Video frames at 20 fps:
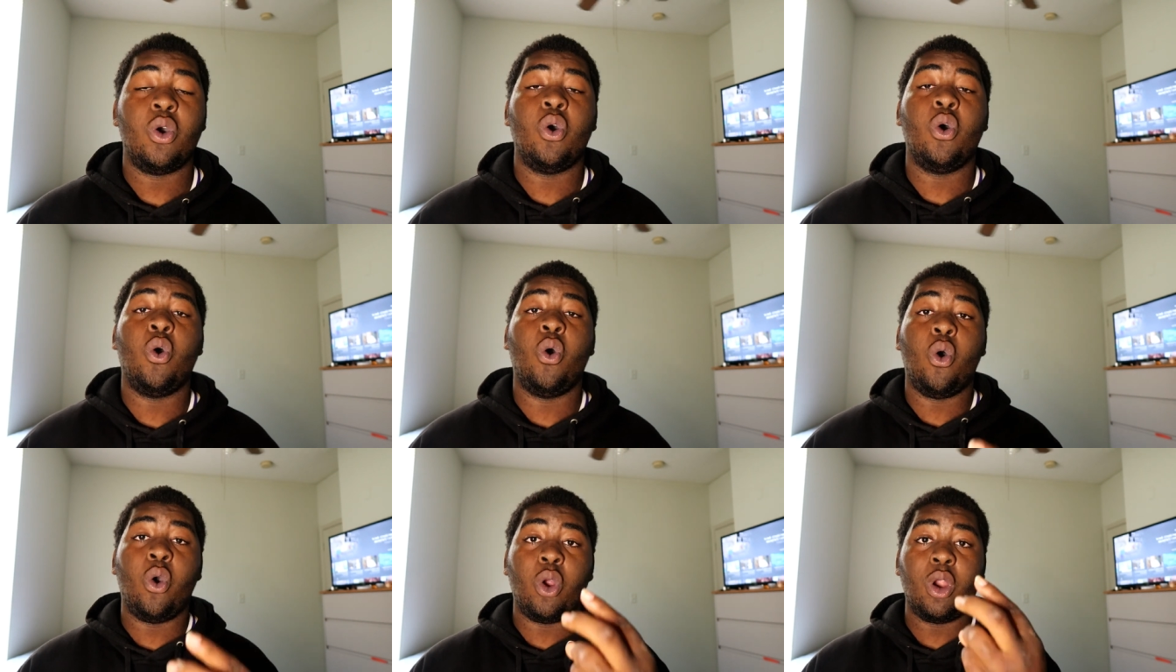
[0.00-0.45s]

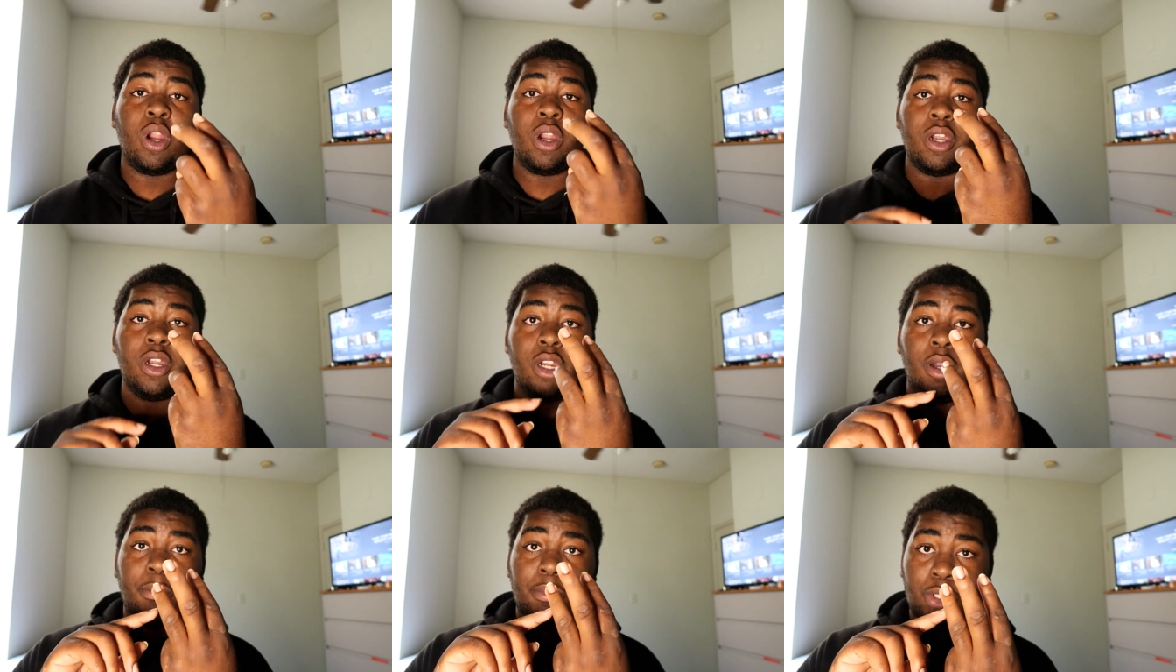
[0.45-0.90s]
or
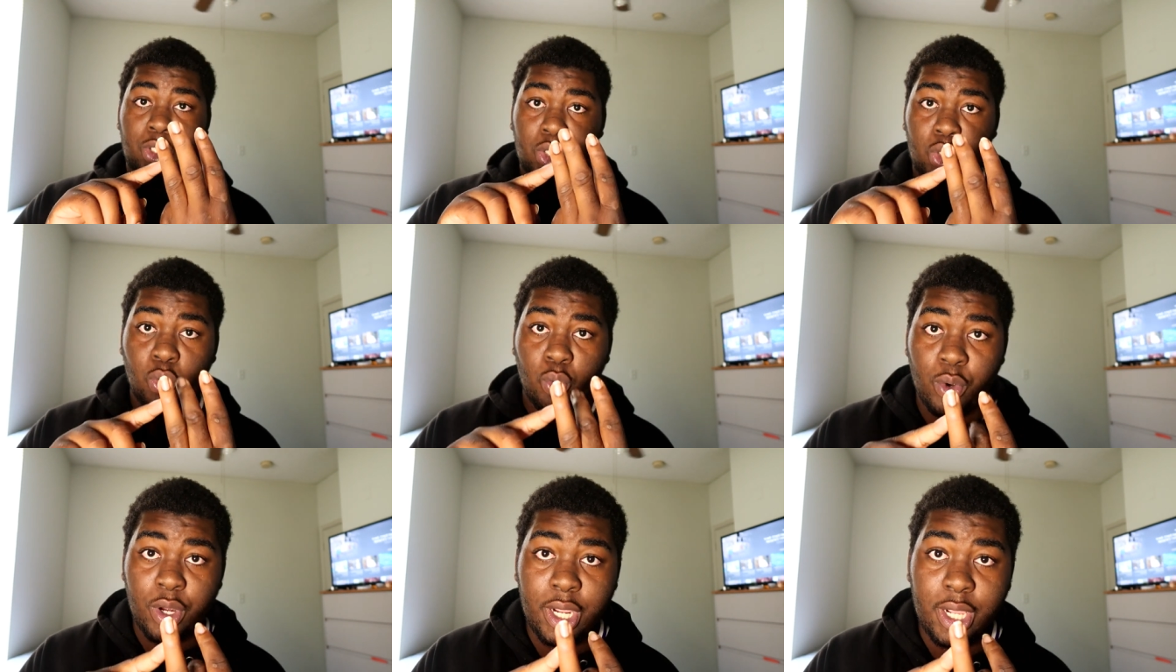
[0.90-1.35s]
number
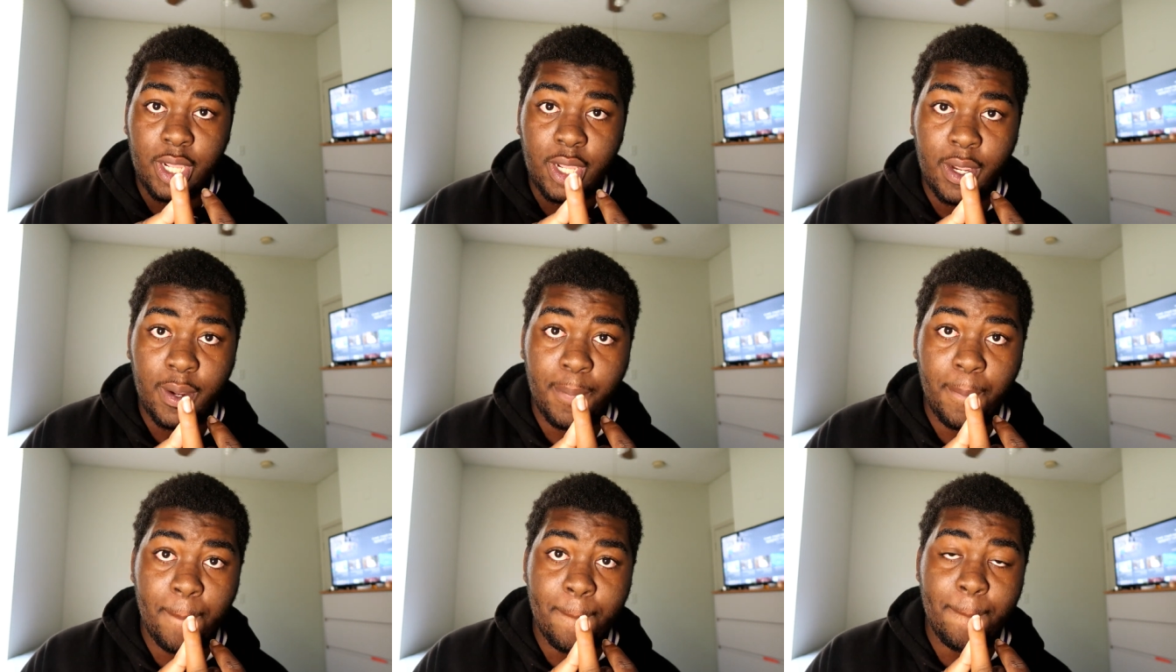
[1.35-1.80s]
three
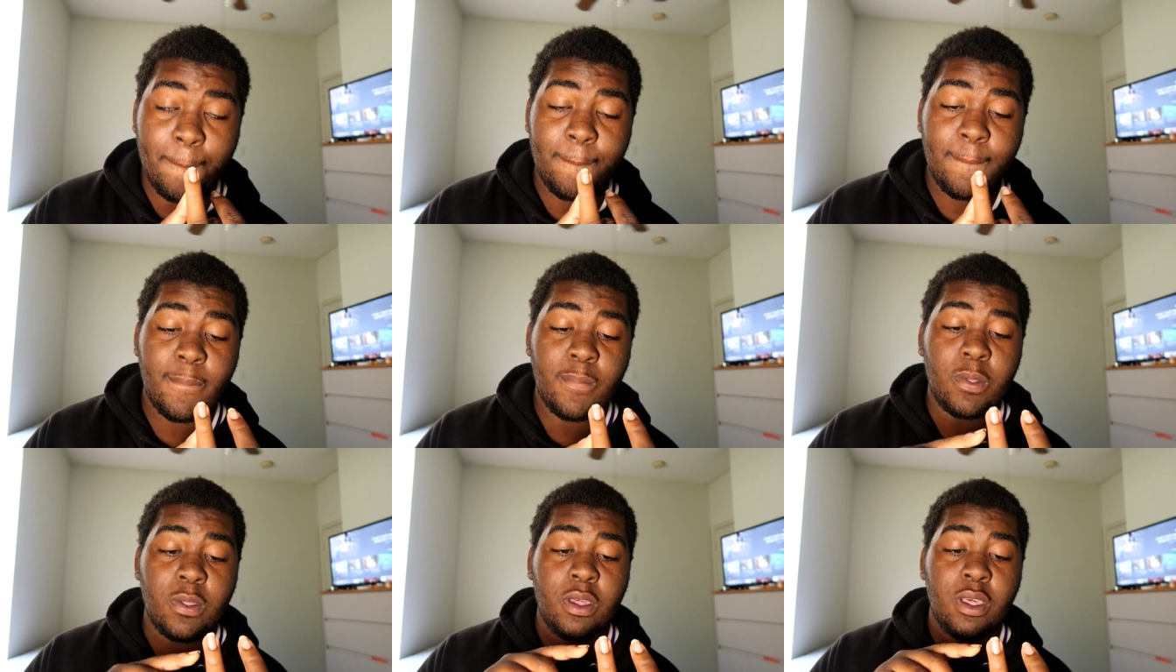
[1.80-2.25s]

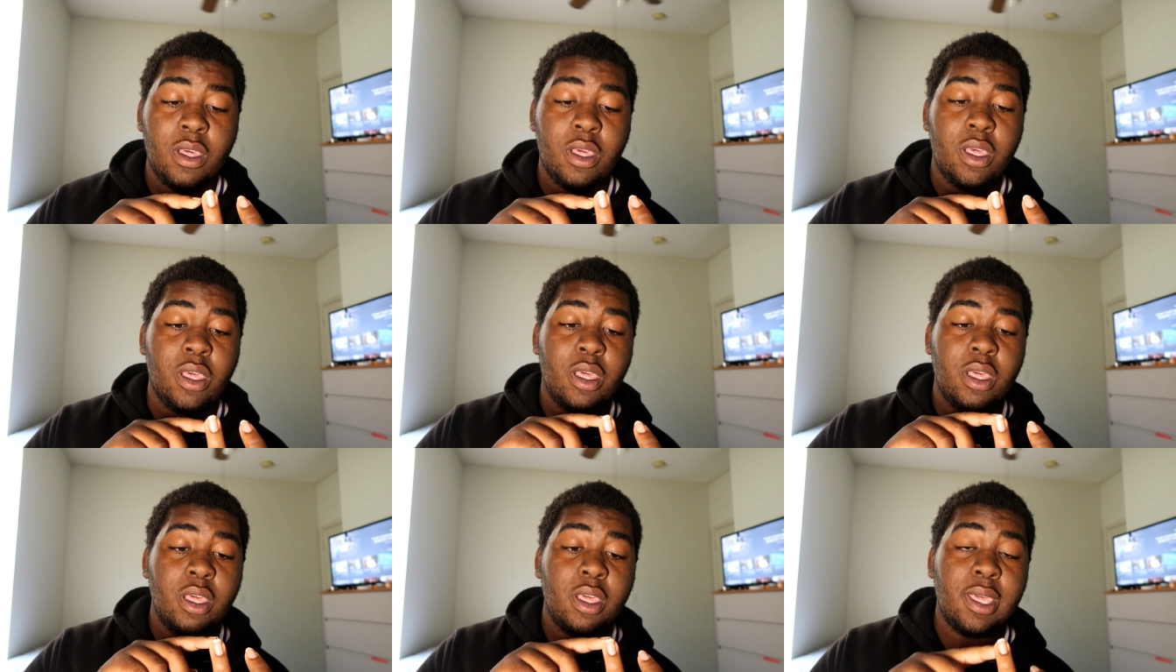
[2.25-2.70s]

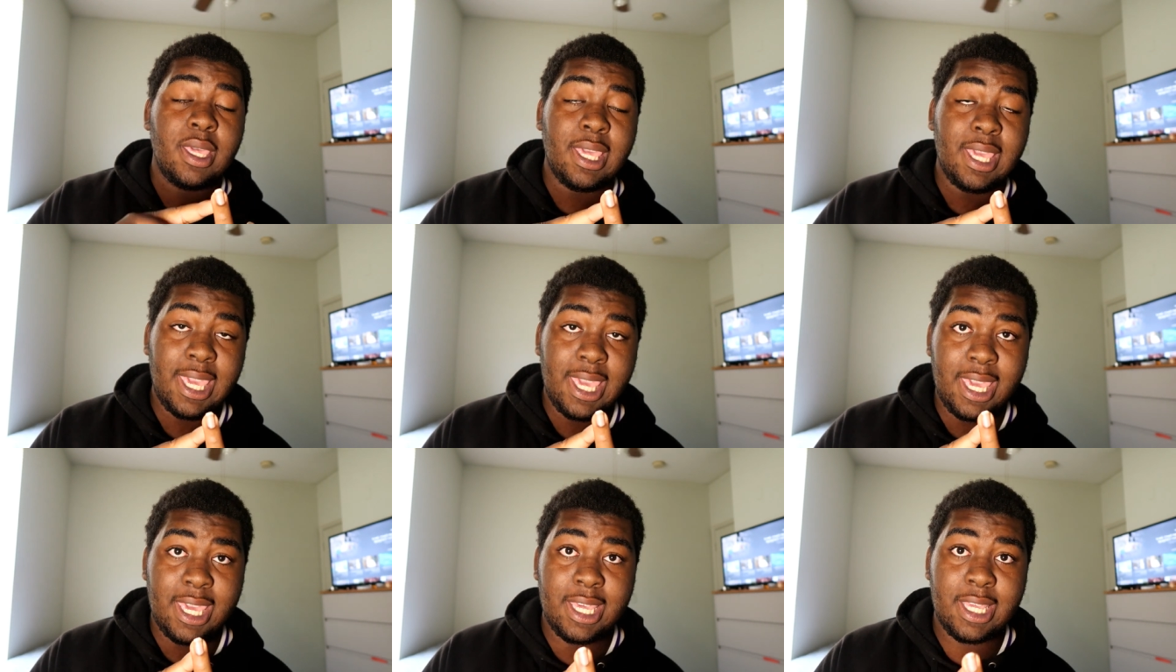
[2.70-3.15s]

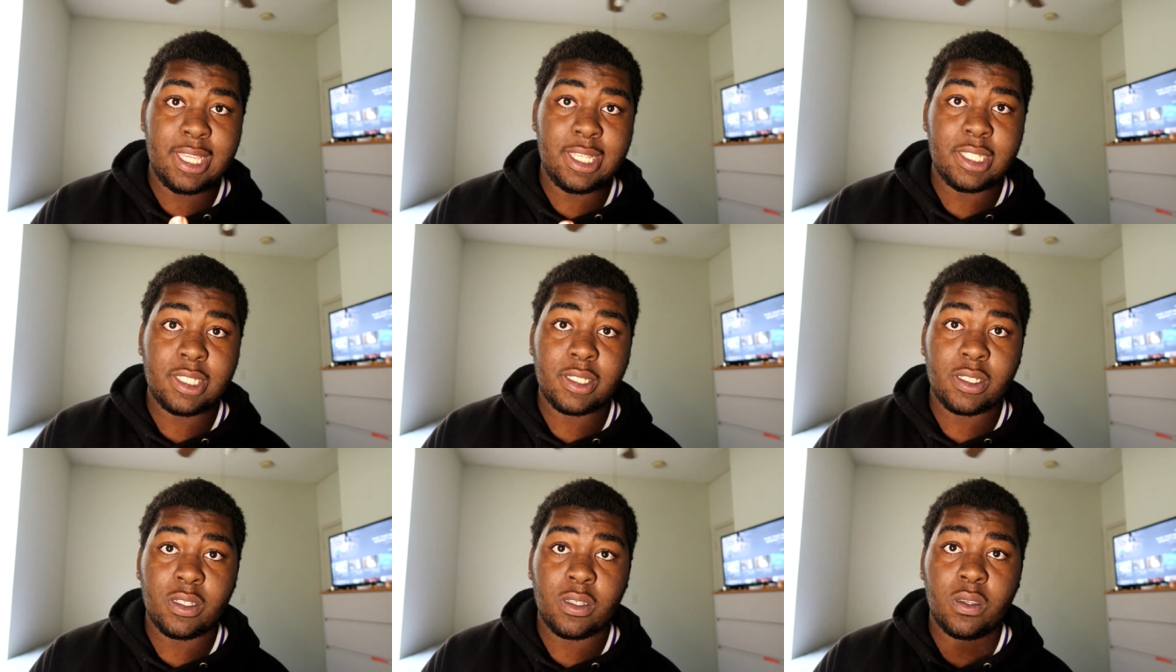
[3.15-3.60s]

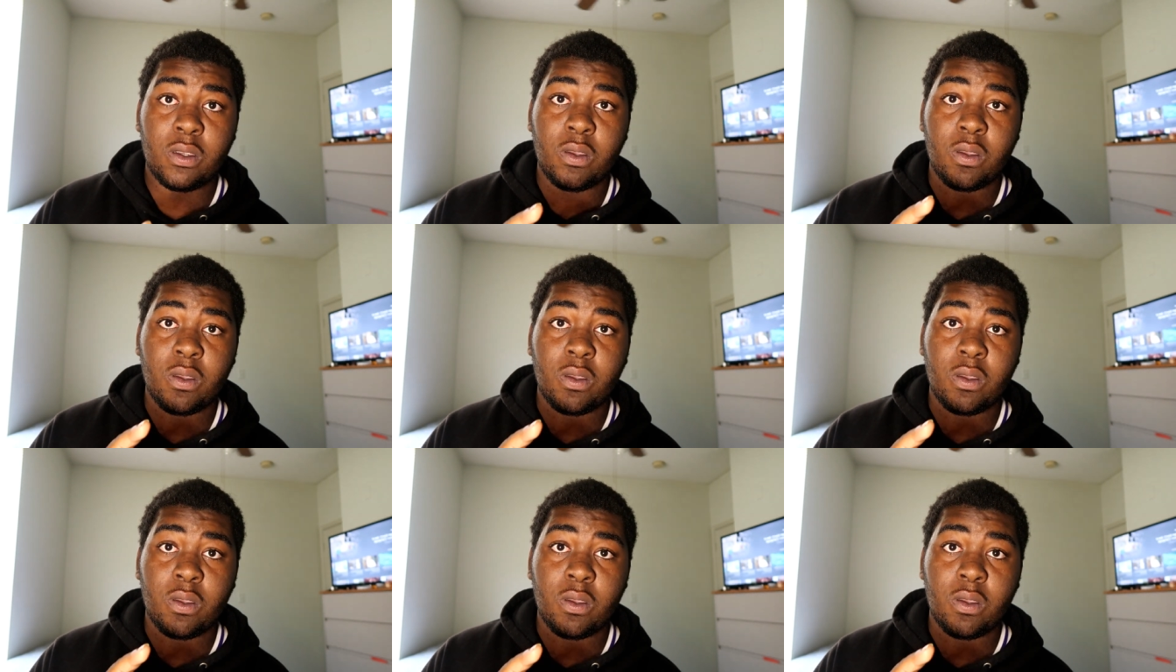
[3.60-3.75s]
is